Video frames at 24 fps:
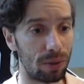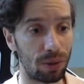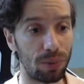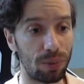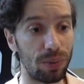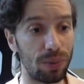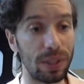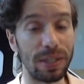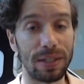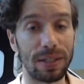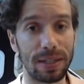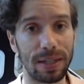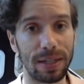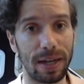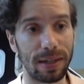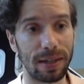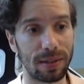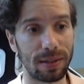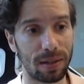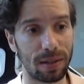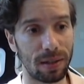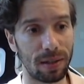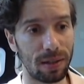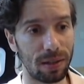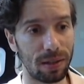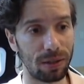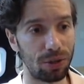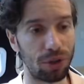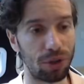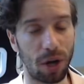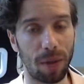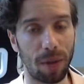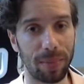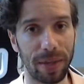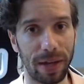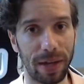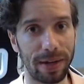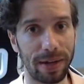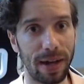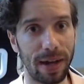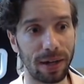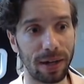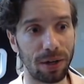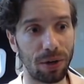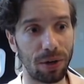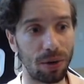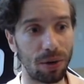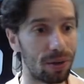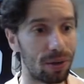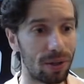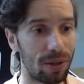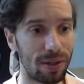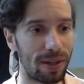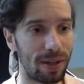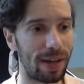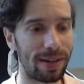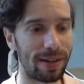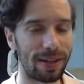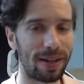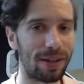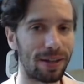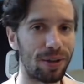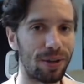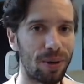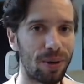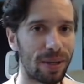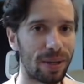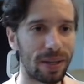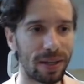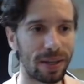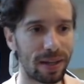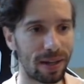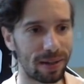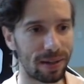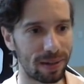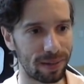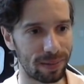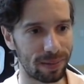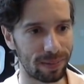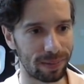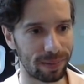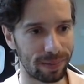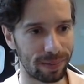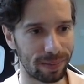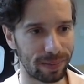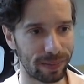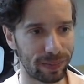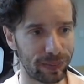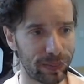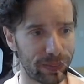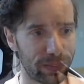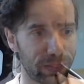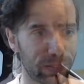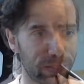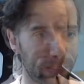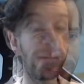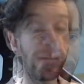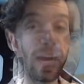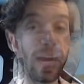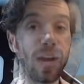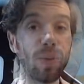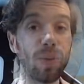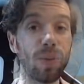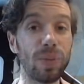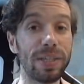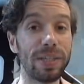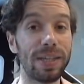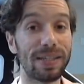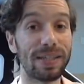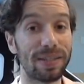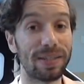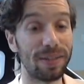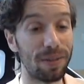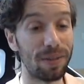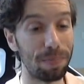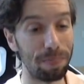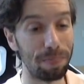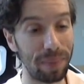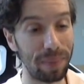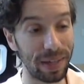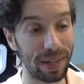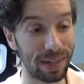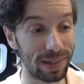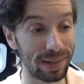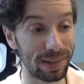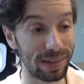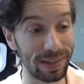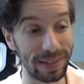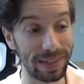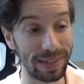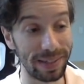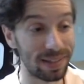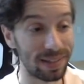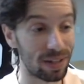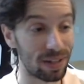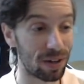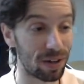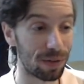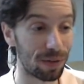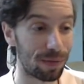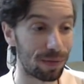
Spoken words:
reset, drop that aggro, and get going again. Now we get to the big leagues. Our